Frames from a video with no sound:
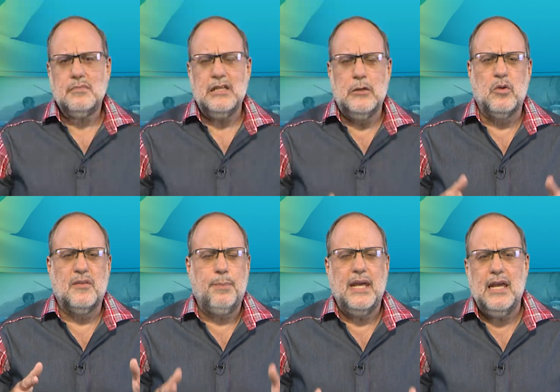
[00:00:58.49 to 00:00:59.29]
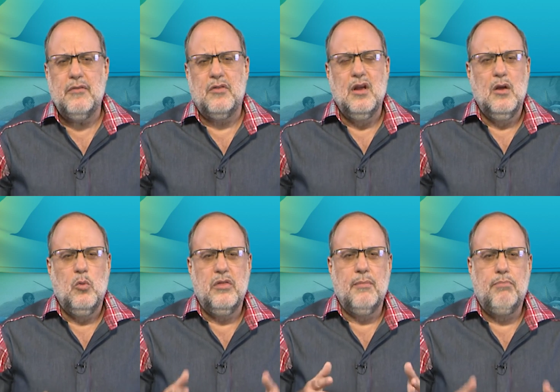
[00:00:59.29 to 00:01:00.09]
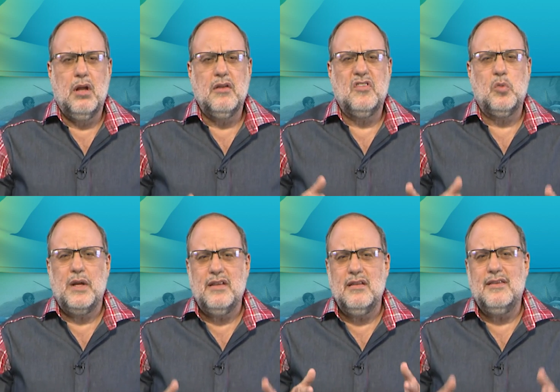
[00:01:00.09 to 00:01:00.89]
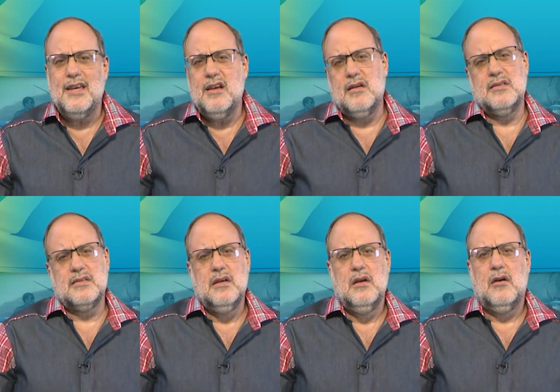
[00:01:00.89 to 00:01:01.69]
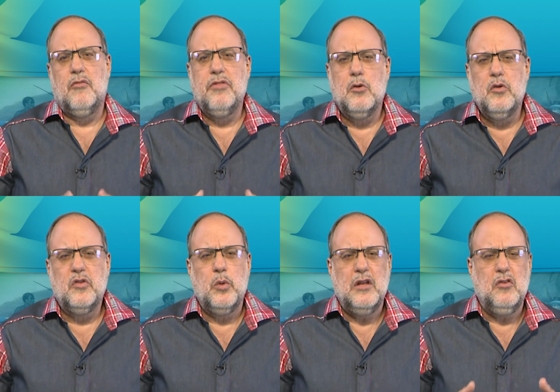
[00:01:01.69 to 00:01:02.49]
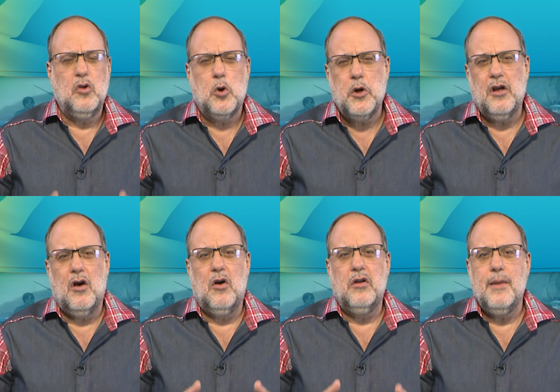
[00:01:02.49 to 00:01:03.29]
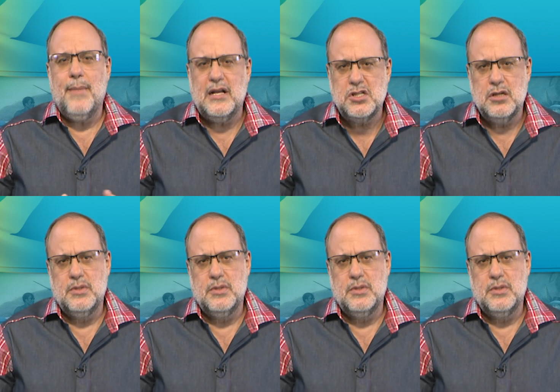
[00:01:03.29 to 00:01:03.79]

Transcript: It was paved with the blood, sweat, and tears of those who endured unimaginable